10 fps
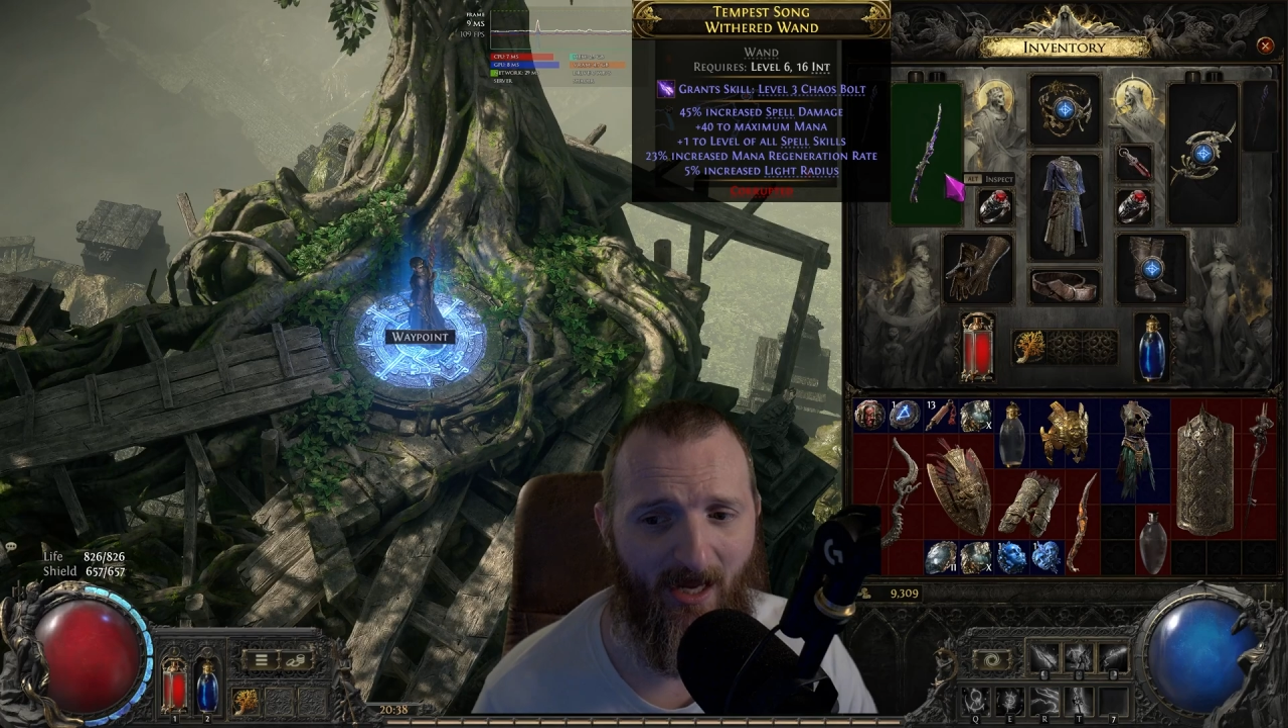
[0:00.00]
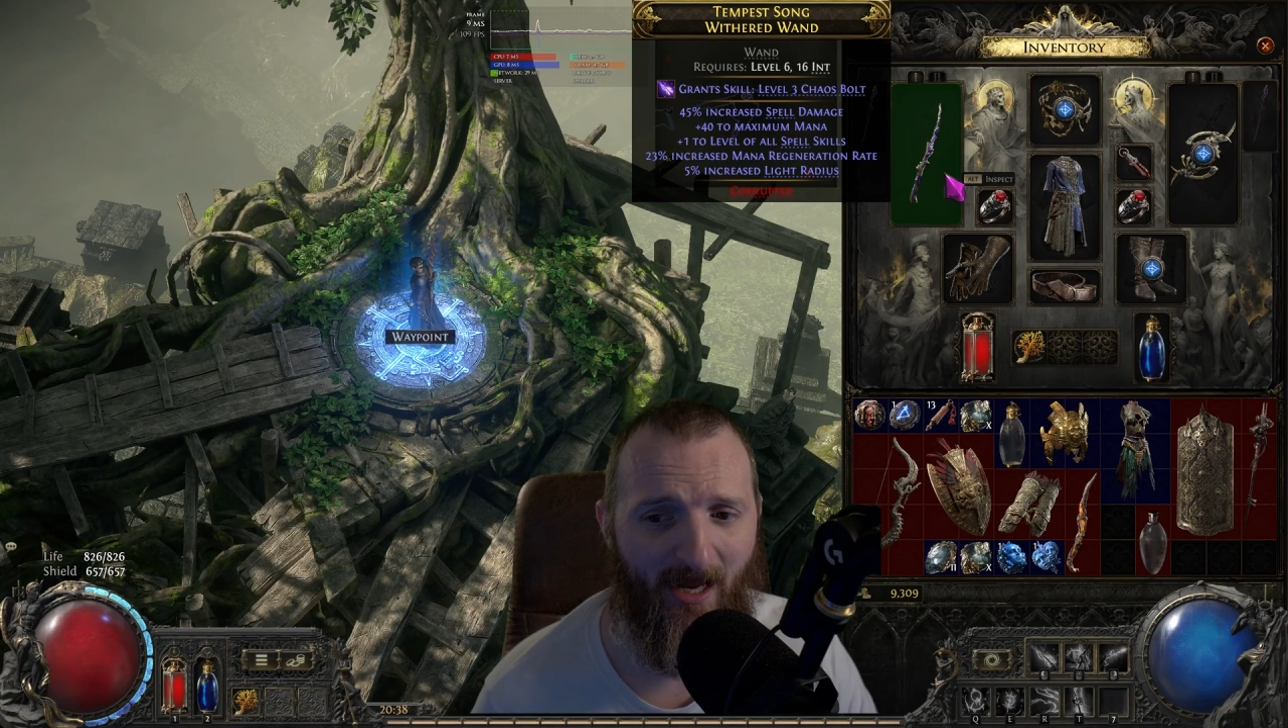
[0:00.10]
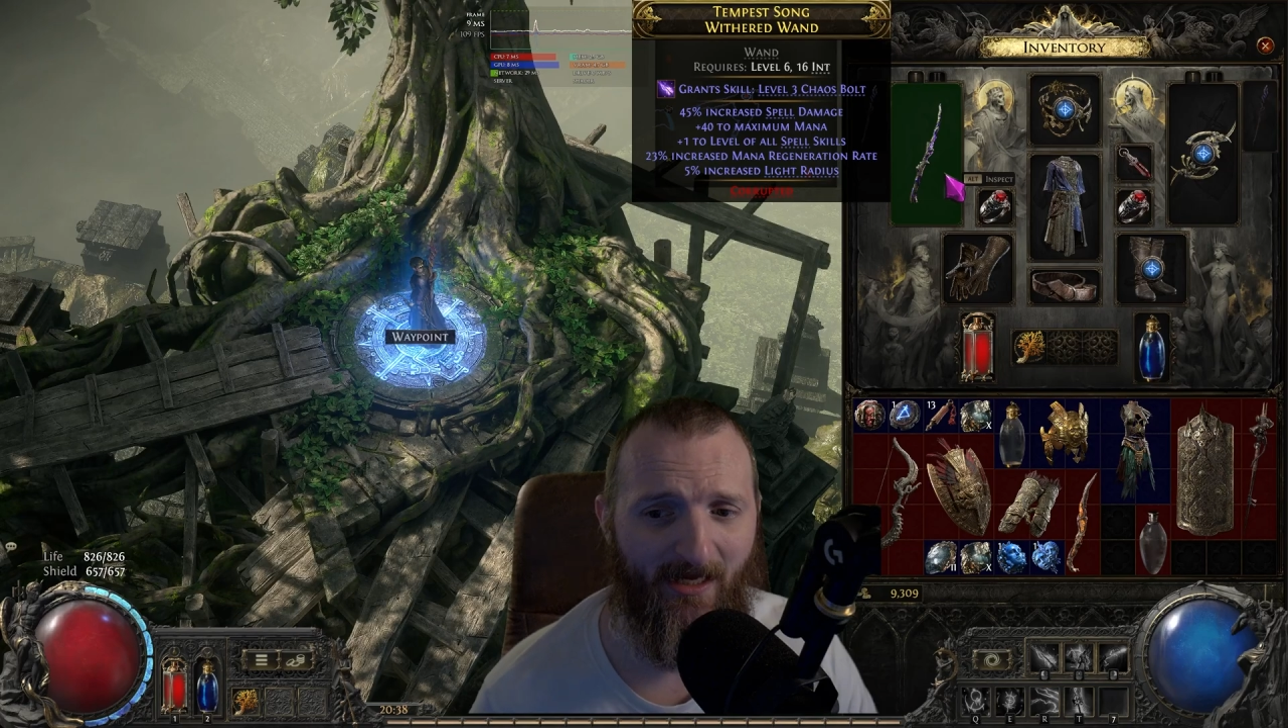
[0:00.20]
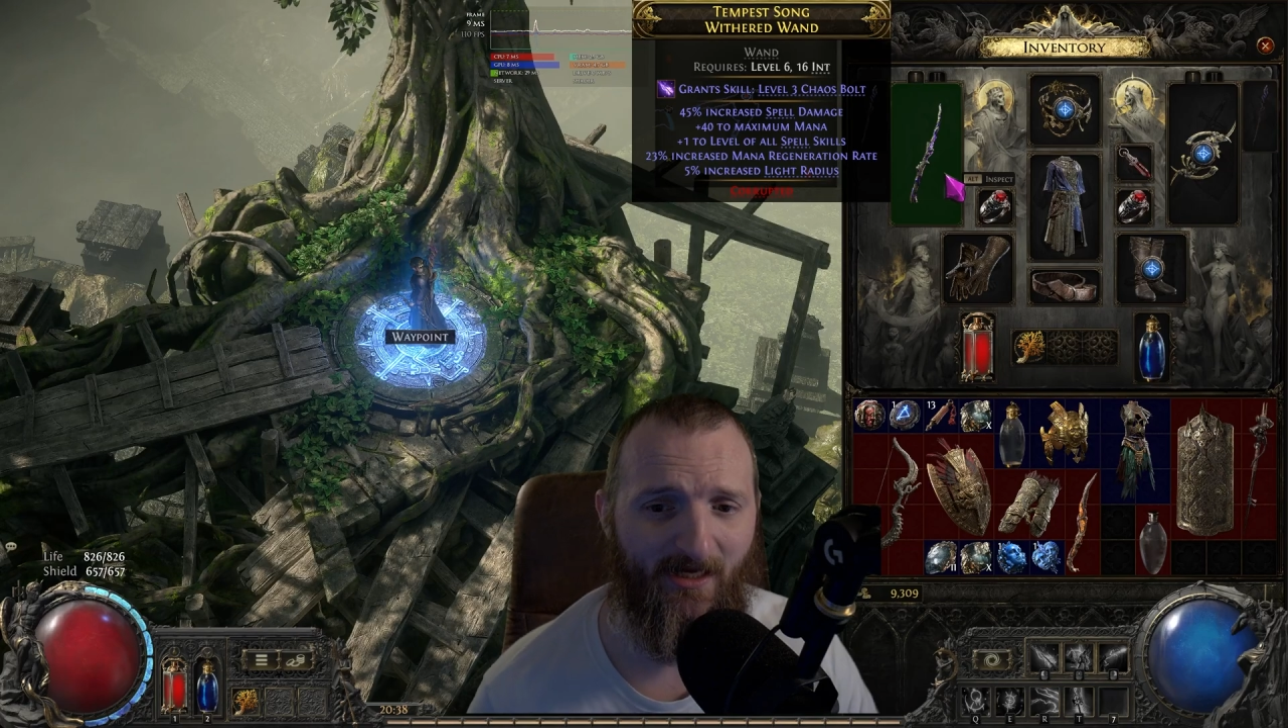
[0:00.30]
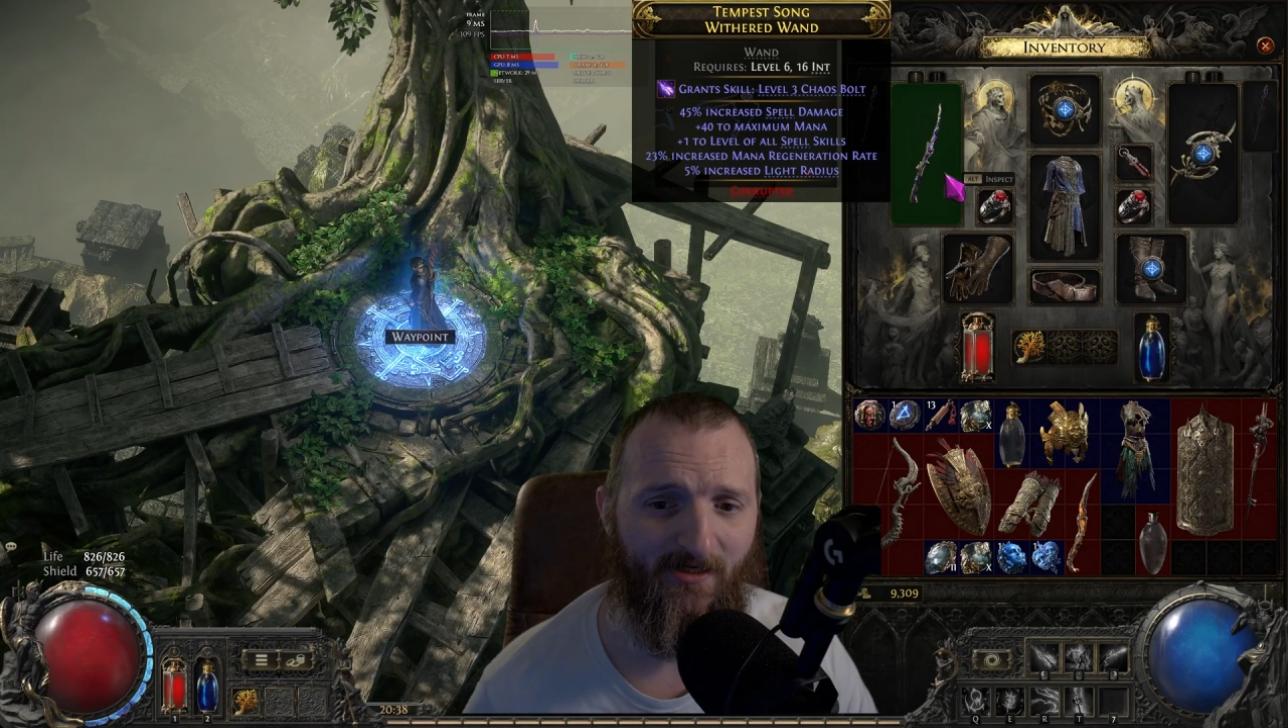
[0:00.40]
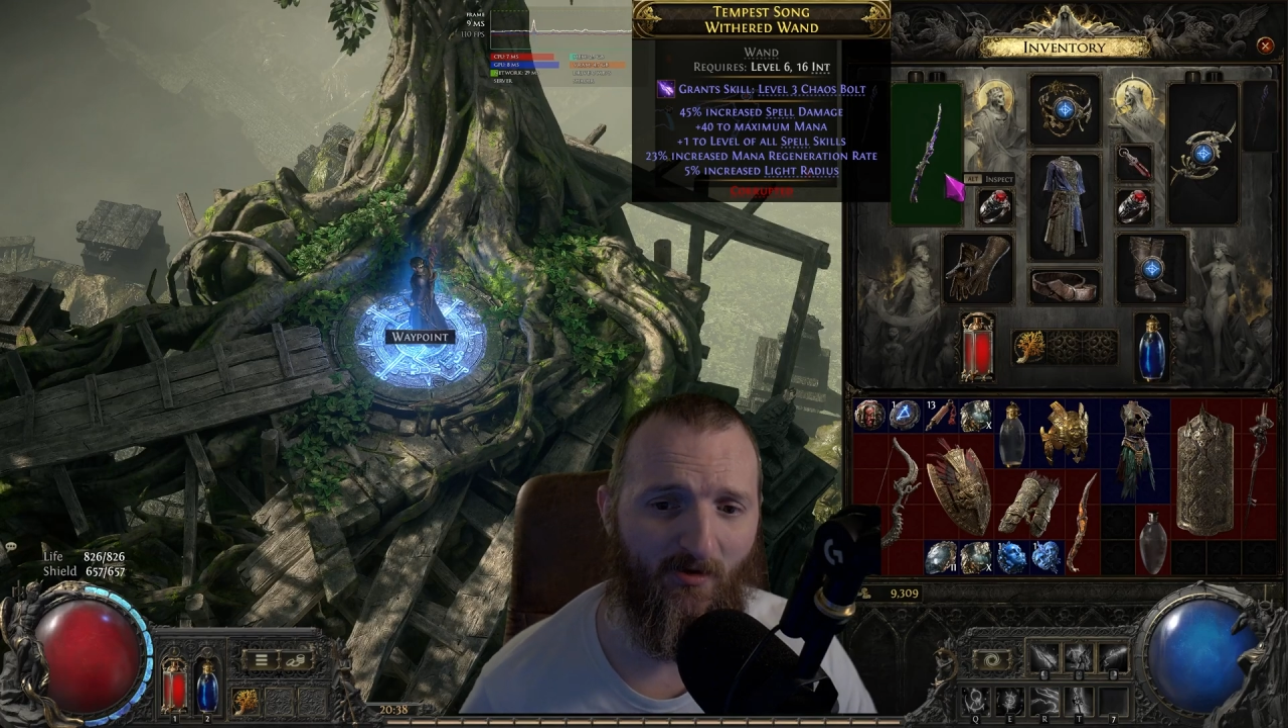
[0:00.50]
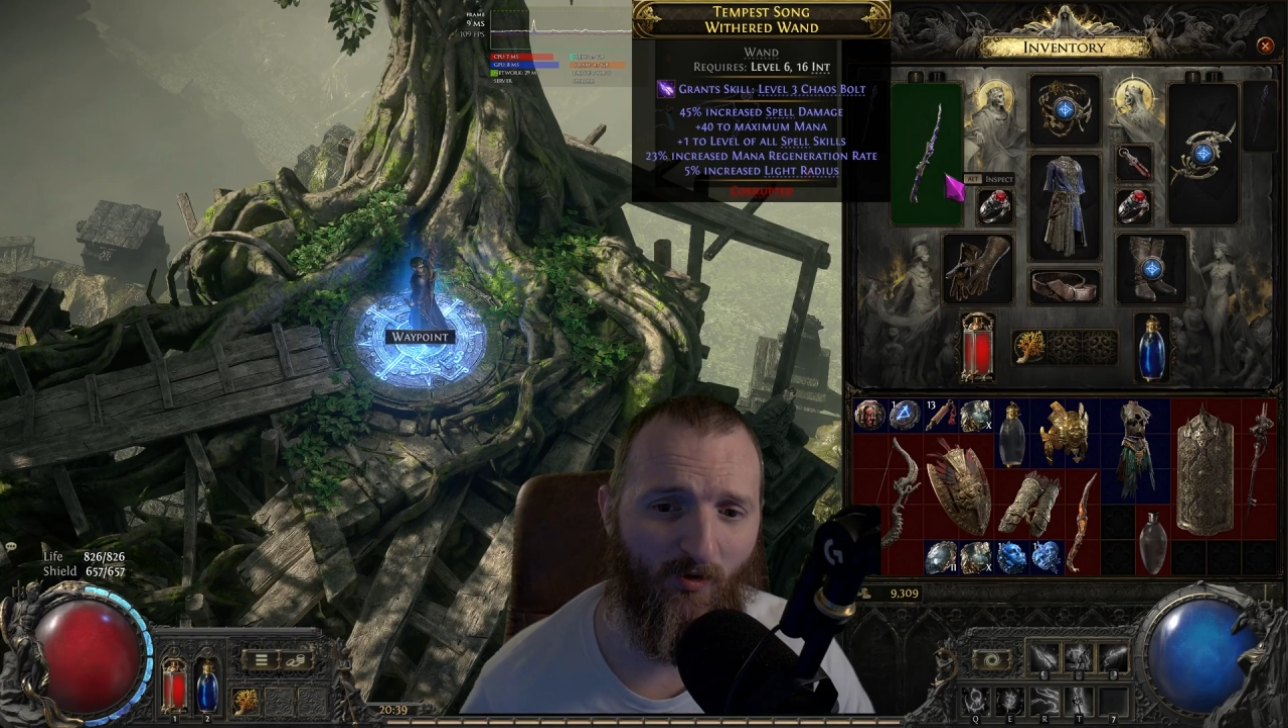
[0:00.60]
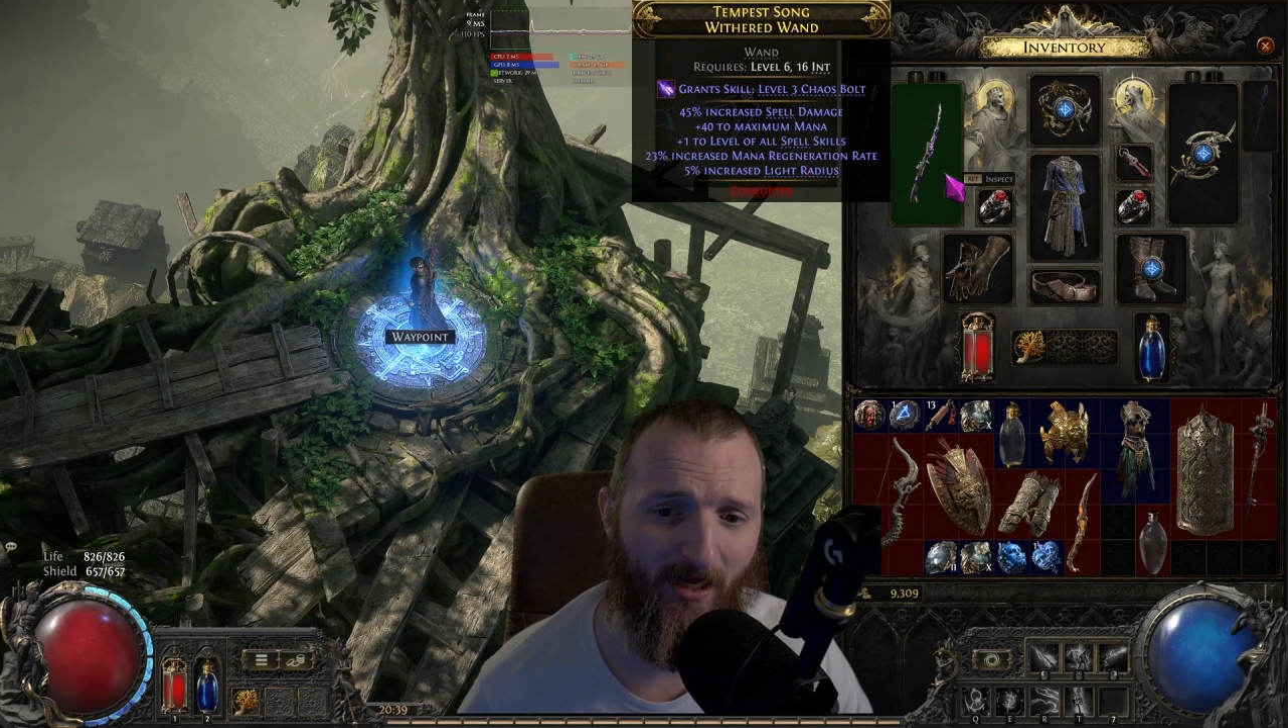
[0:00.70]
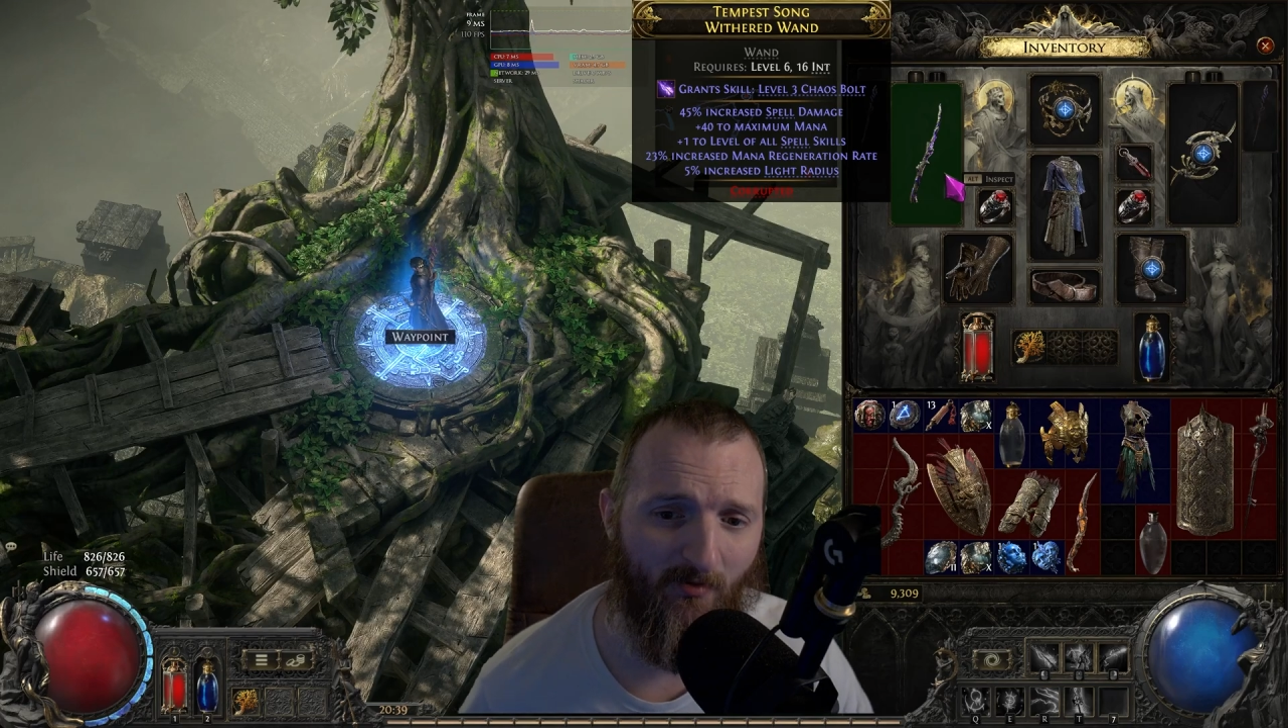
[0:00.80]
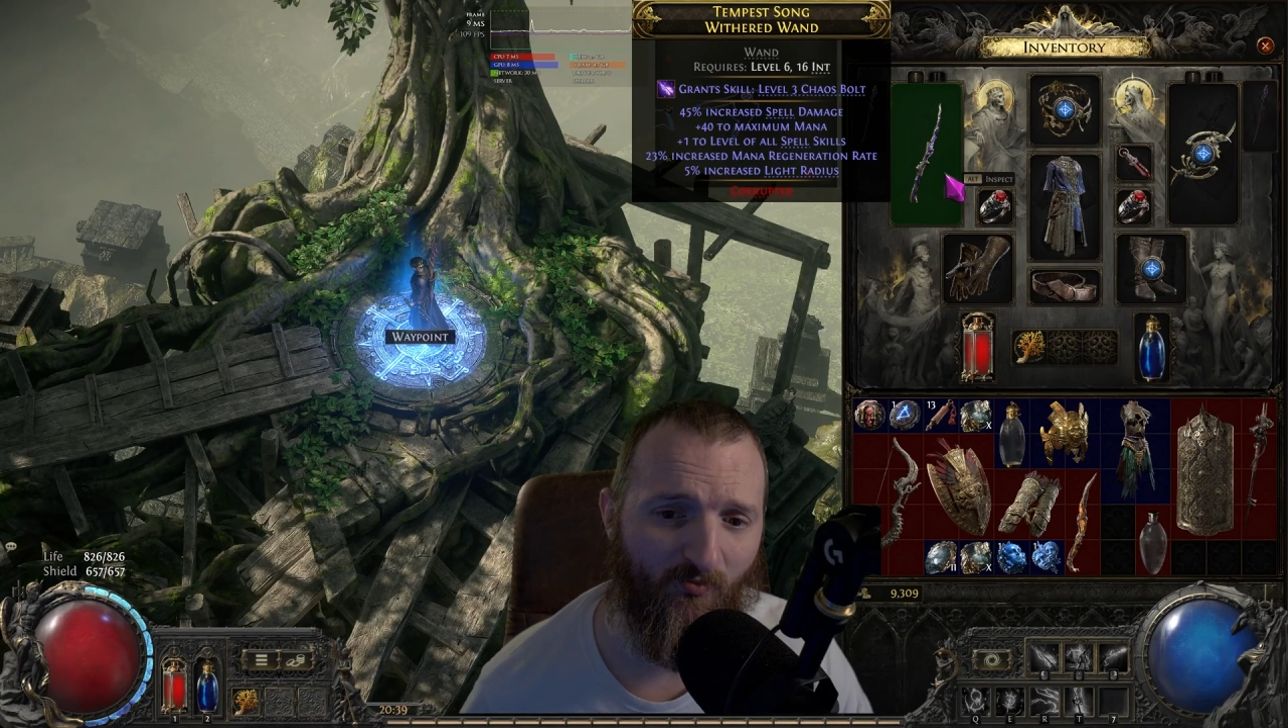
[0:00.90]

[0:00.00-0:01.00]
And what I'm